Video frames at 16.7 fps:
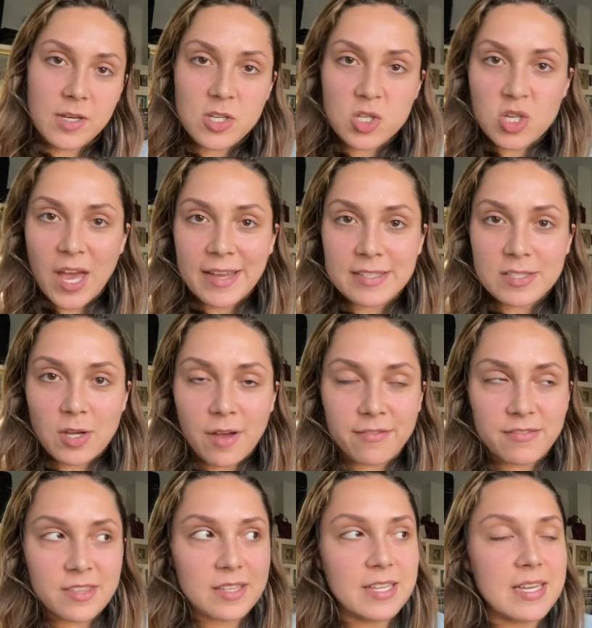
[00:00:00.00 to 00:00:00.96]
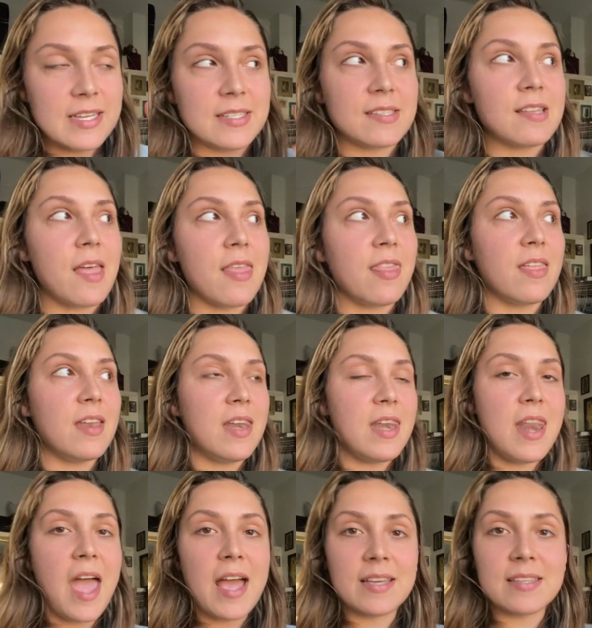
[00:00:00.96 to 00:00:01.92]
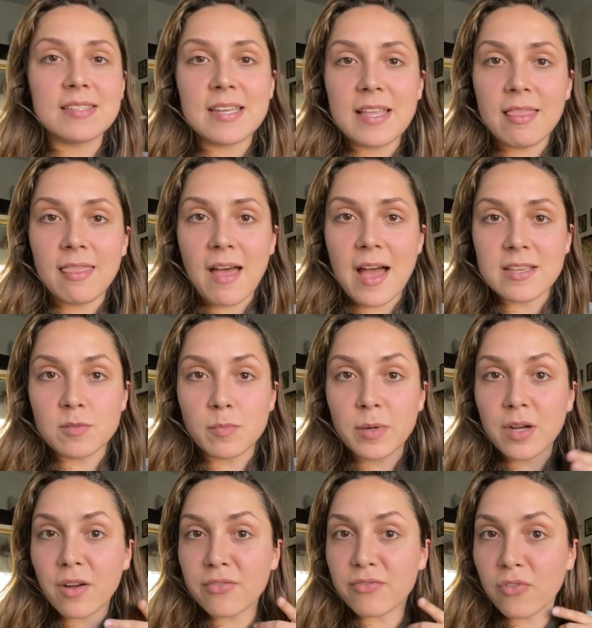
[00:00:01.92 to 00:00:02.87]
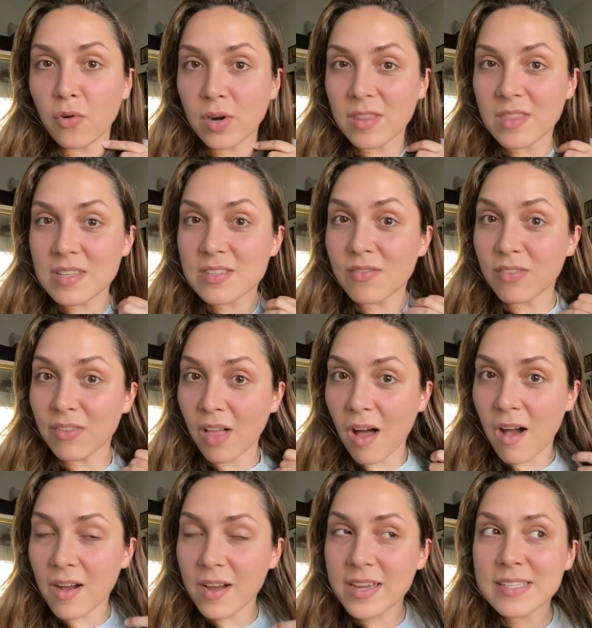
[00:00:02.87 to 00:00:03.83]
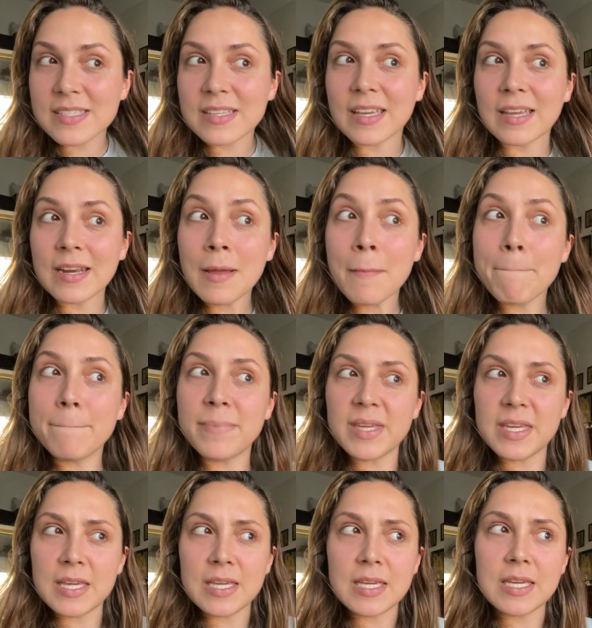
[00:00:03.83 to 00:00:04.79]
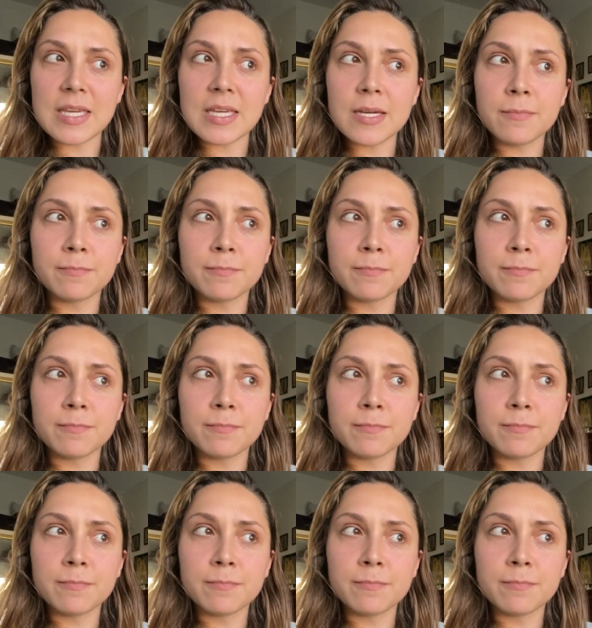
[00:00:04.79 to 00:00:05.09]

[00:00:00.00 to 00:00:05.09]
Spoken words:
Checked off the list. The next and last book for this vlog is gonna be,